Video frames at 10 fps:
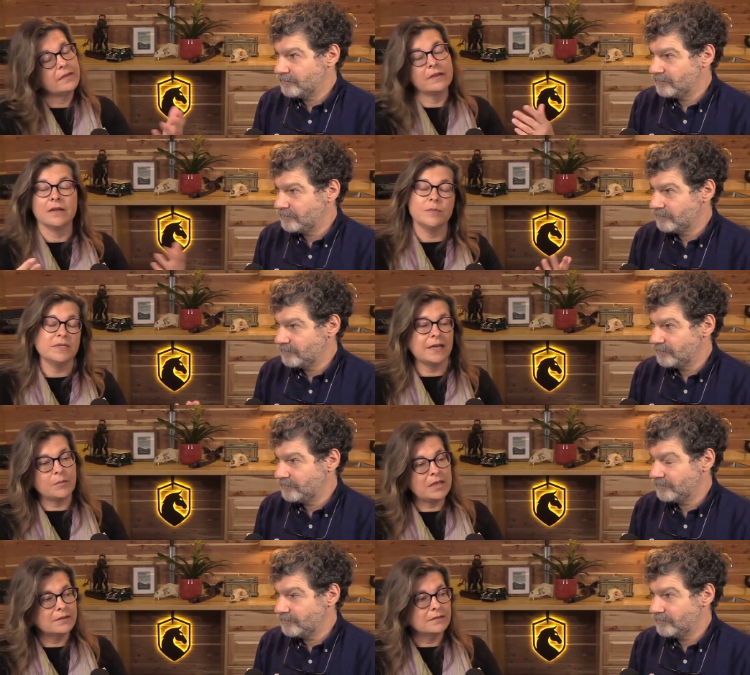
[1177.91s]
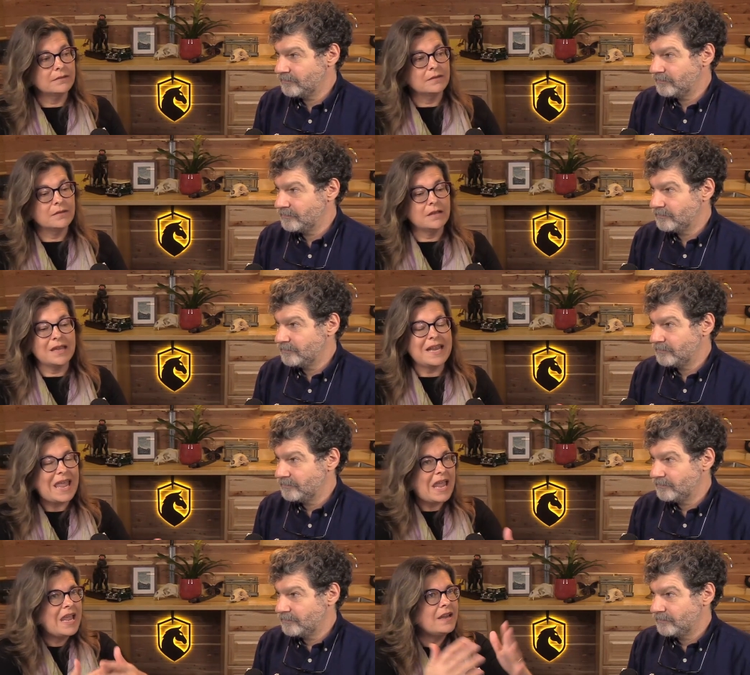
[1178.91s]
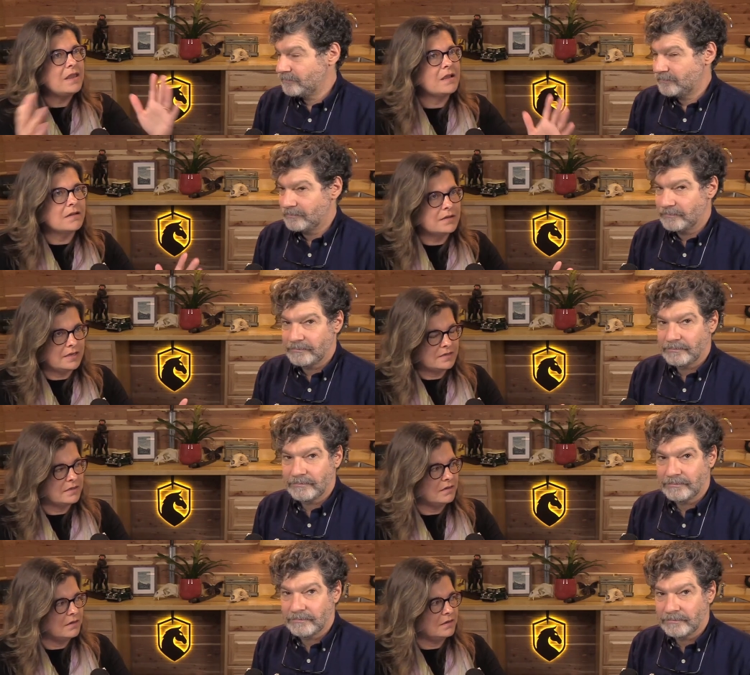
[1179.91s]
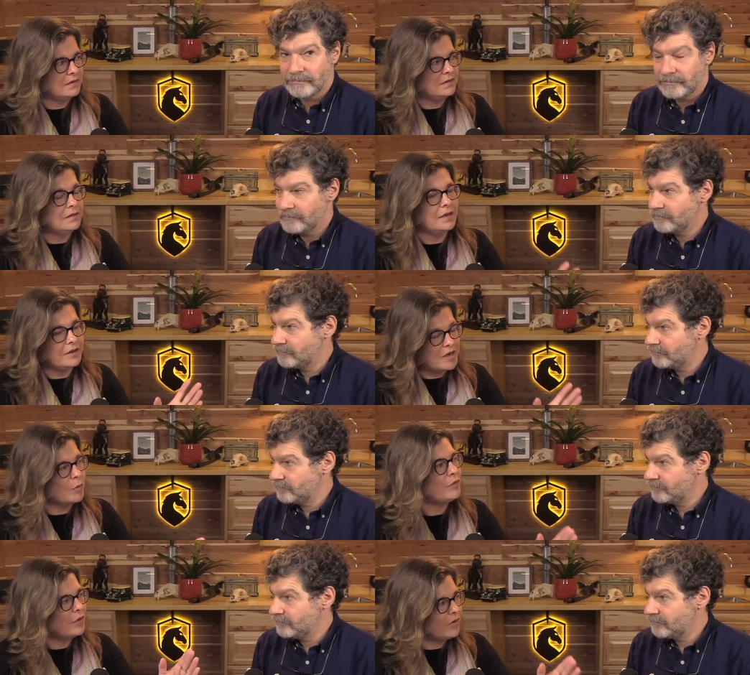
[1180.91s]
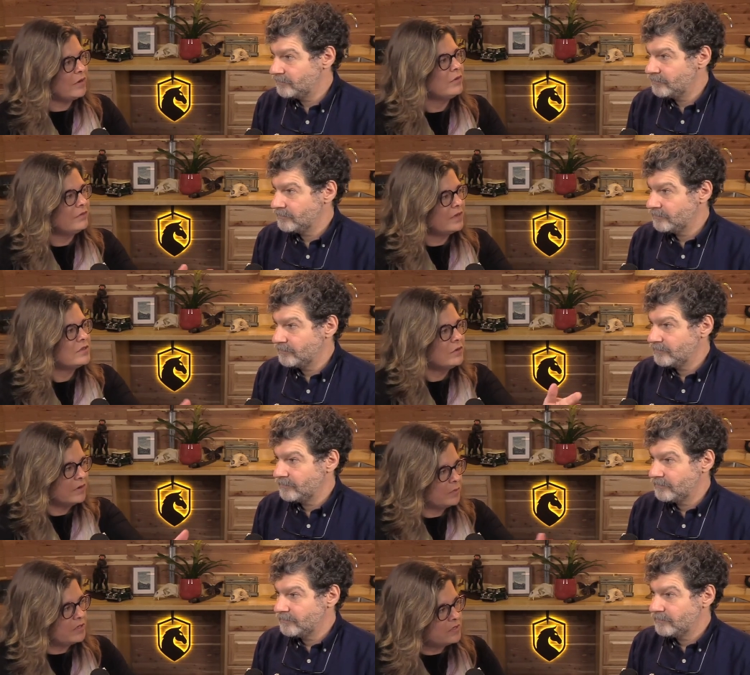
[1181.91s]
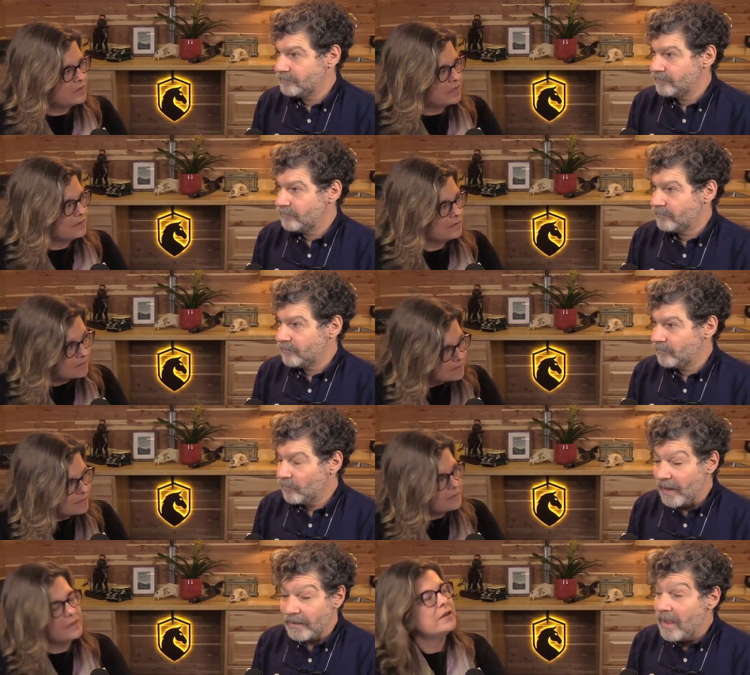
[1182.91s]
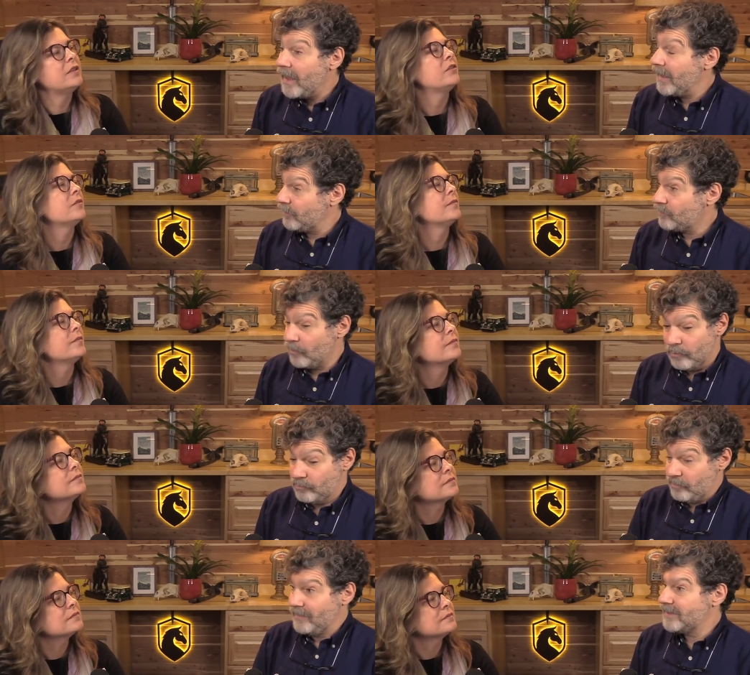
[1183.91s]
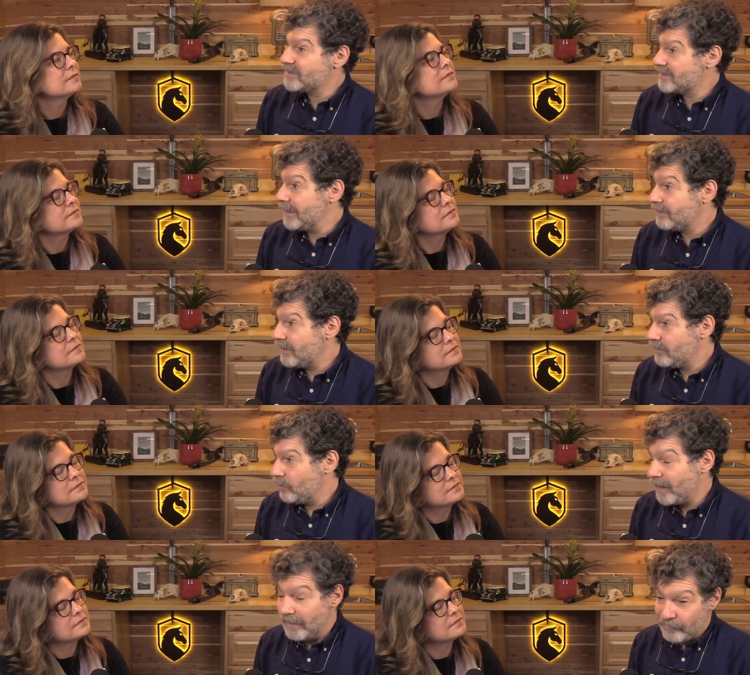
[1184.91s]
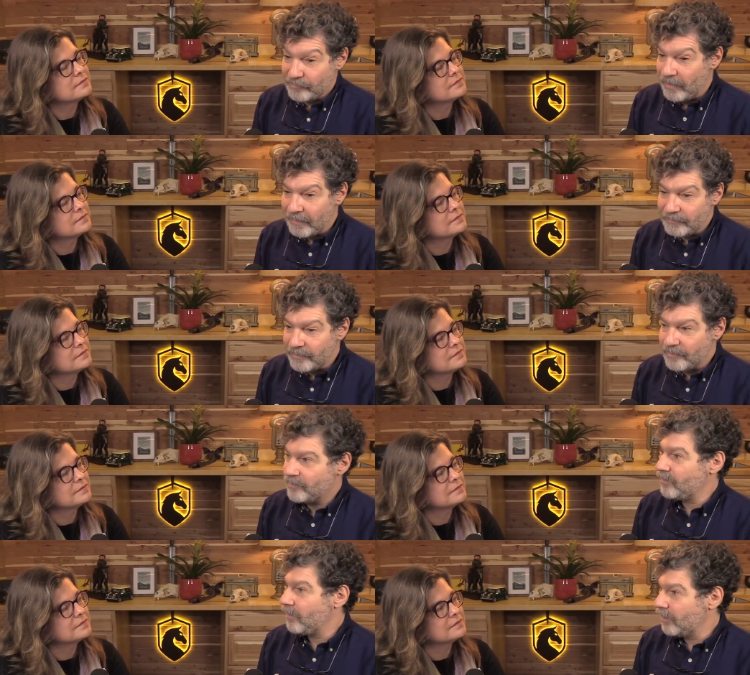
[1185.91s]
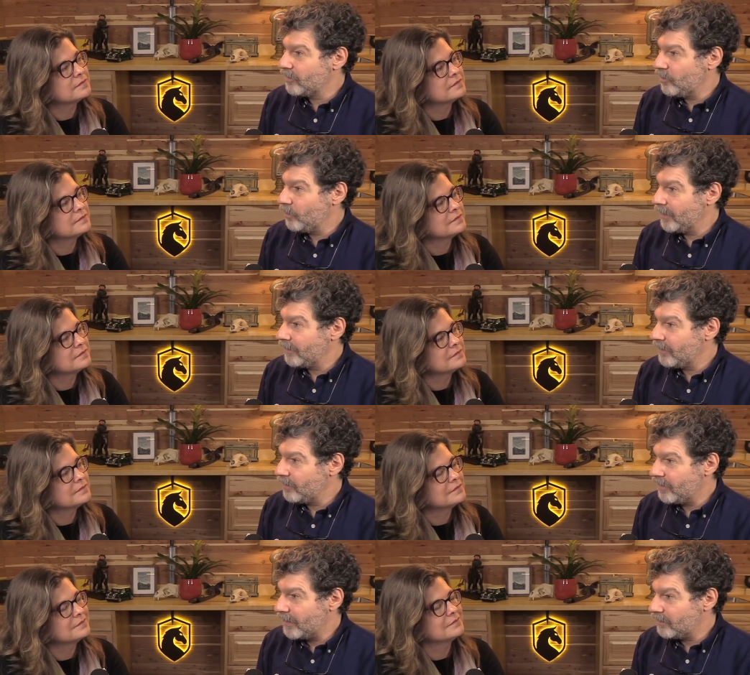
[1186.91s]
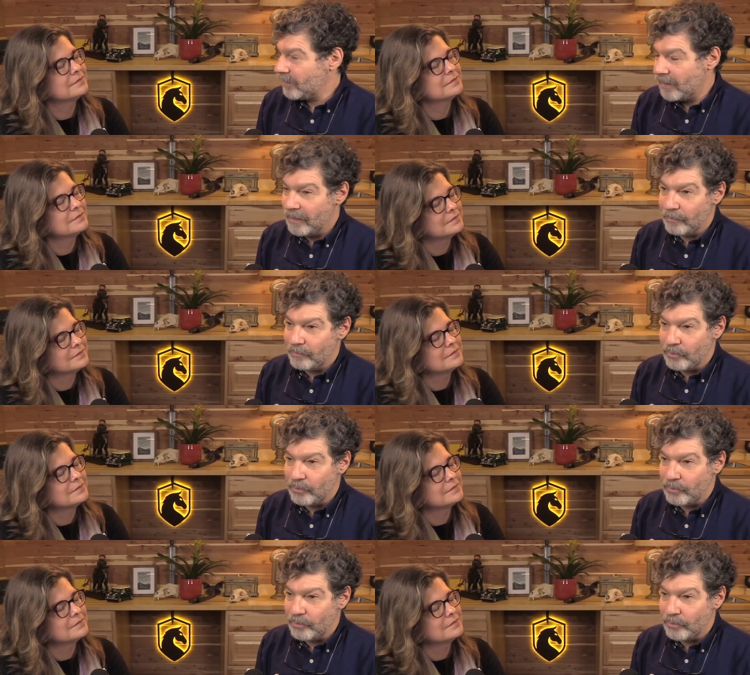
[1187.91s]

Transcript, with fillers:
Speaker 1: that comes at me in any context at all? Like, no, if you're going to invest, you're going to be choosy.
Speaker 2: Right. There it is. And so, to the extent that you have sophists arguing that, um, you